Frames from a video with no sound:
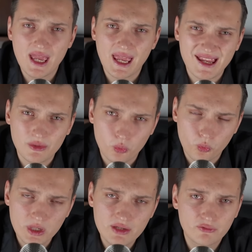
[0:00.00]
And
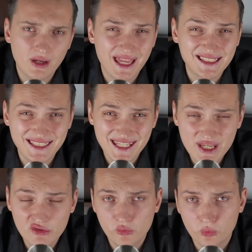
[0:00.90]
if and
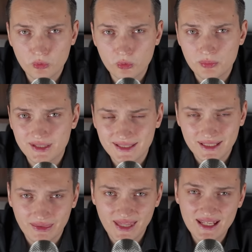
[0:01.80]
if we will be
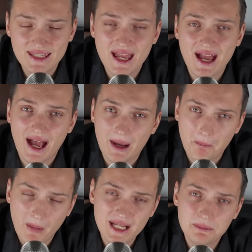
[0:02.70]
seeing that, I
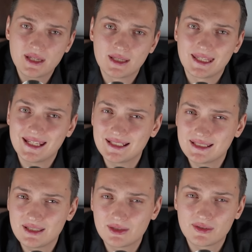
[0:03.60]
might be getting
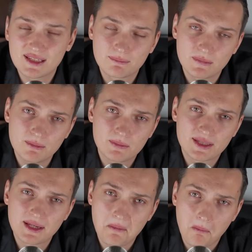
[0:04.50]
into these
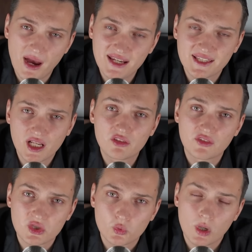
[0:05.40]
memes myself
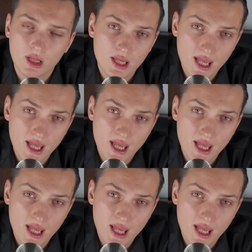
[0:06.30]
as well.